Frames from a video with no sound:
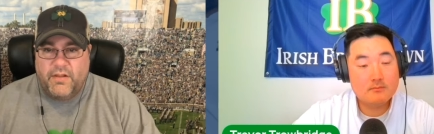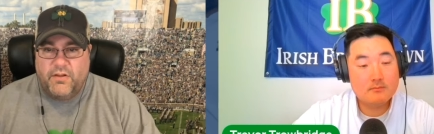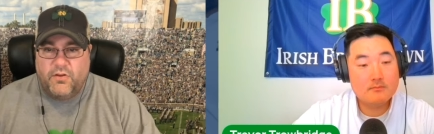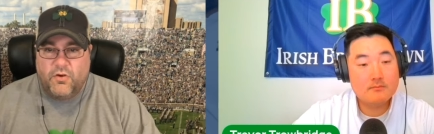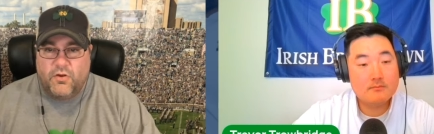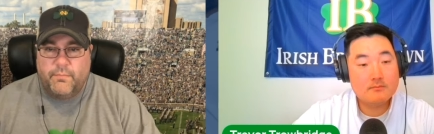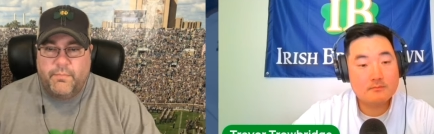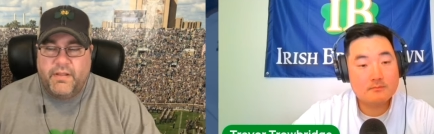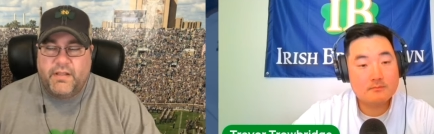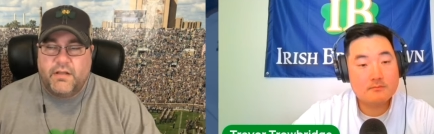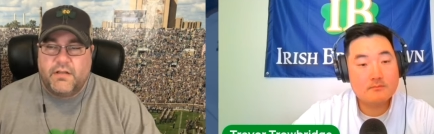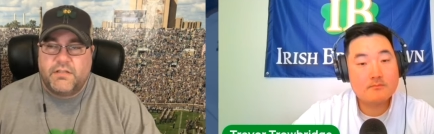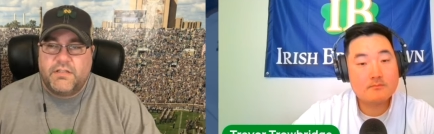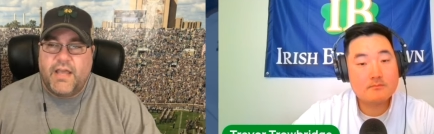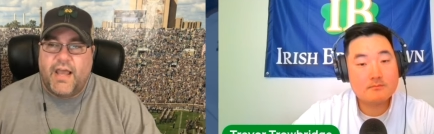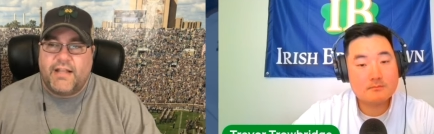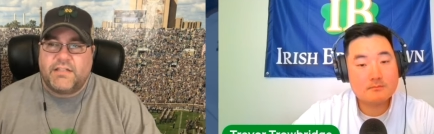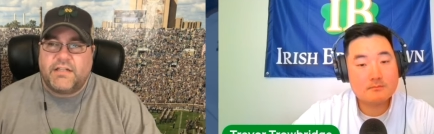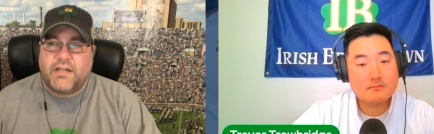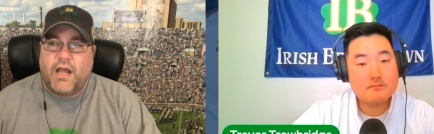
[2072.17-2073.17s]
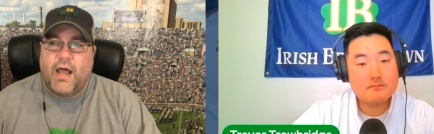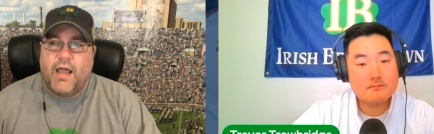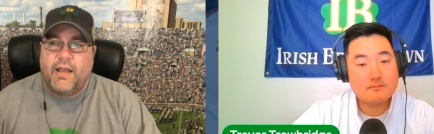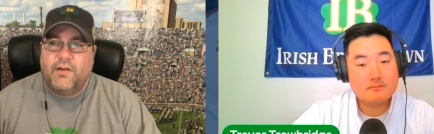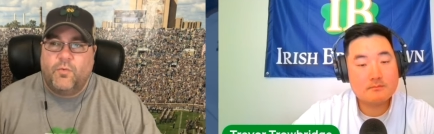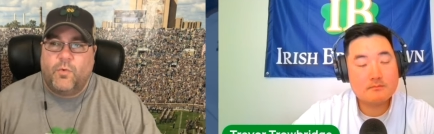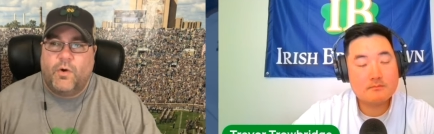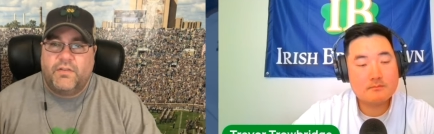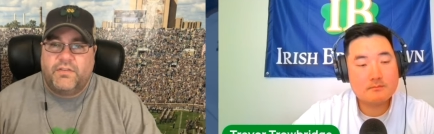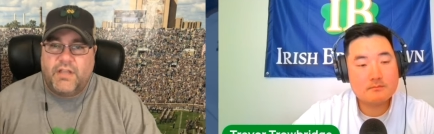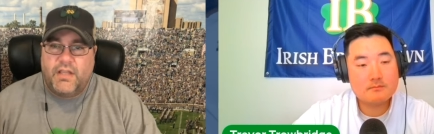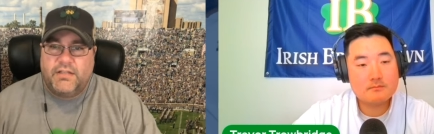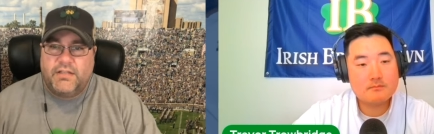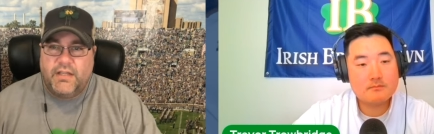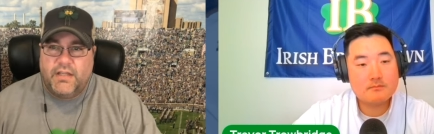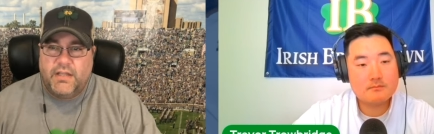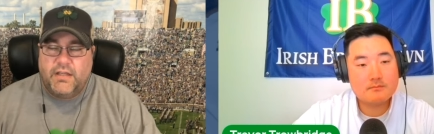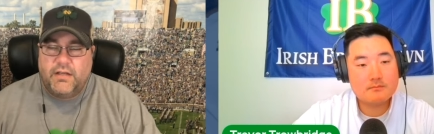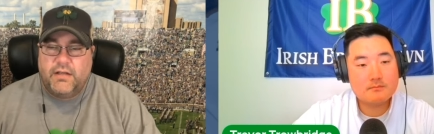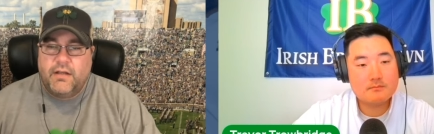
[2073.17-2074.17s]
Speaker 1: good, because that's kind of what they
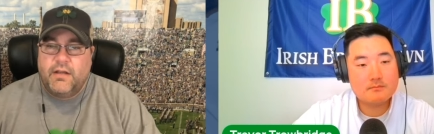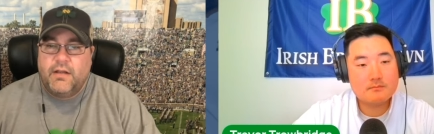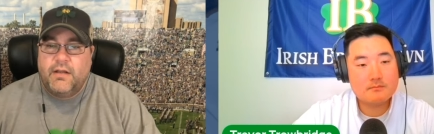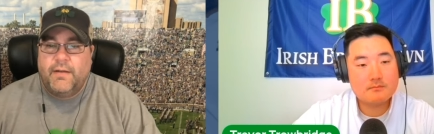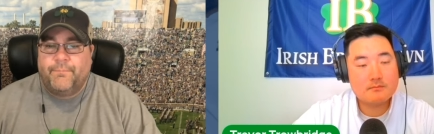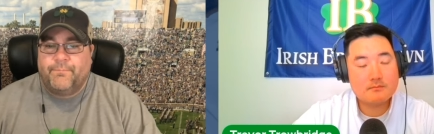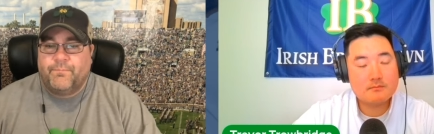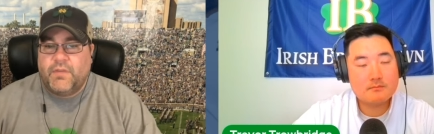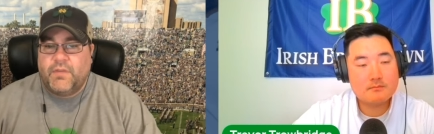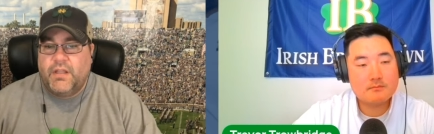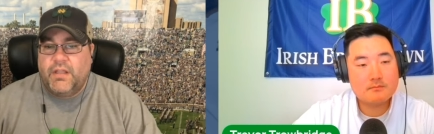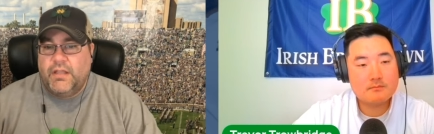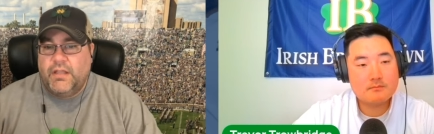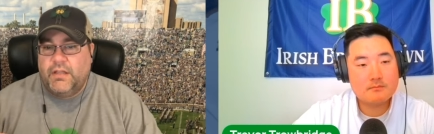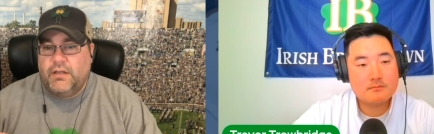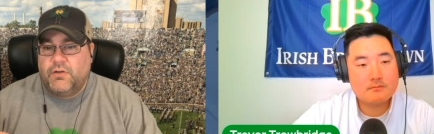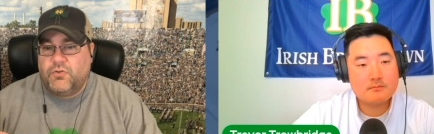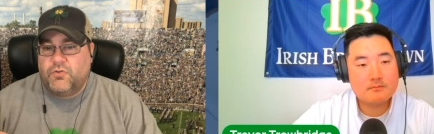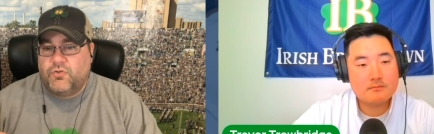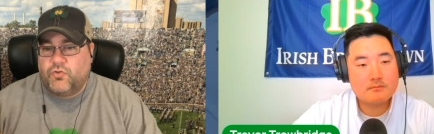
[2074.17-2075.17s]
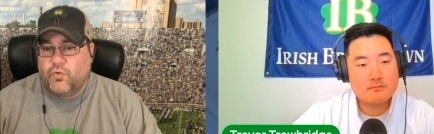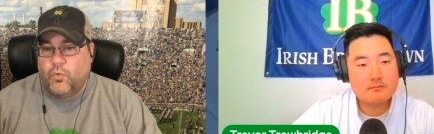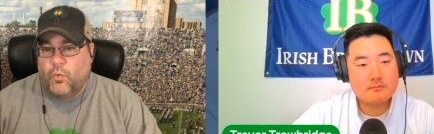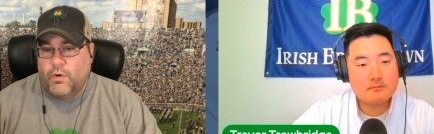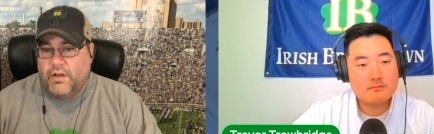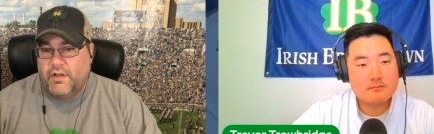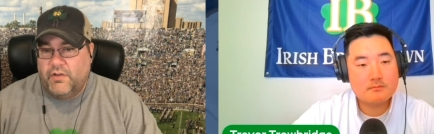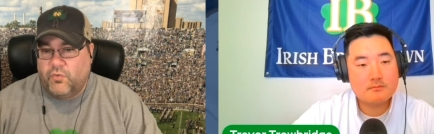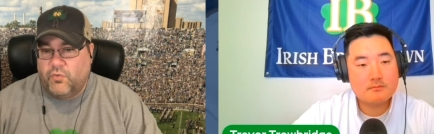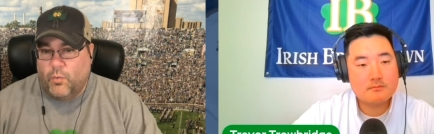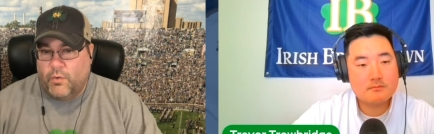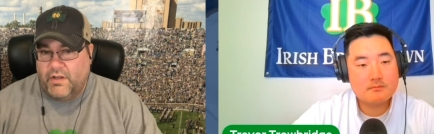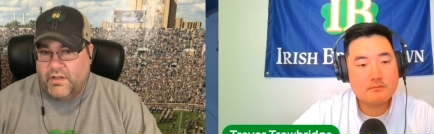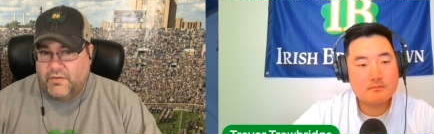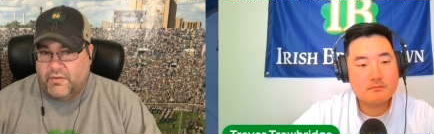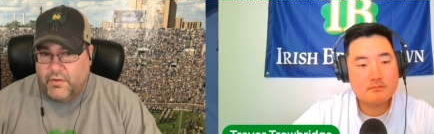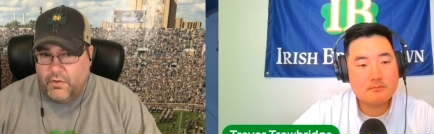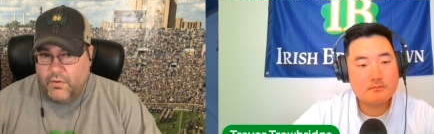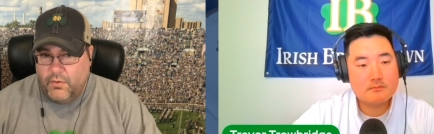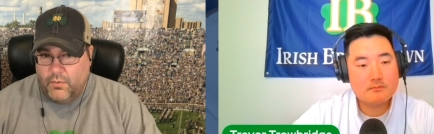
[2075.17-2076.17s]
did in
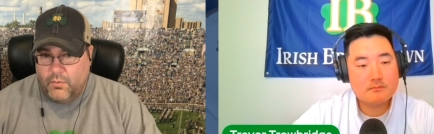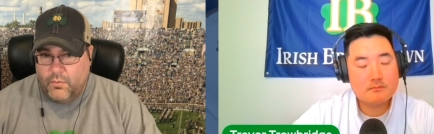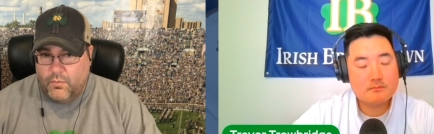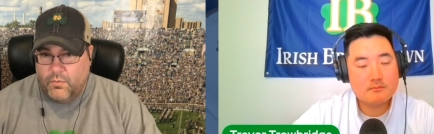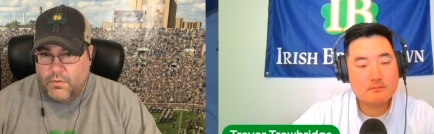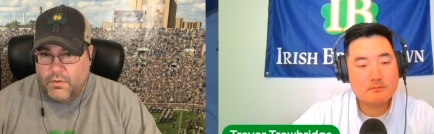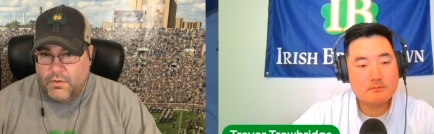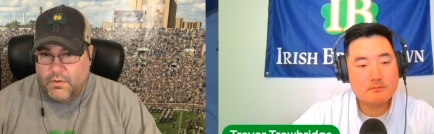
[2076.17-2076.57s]
2022.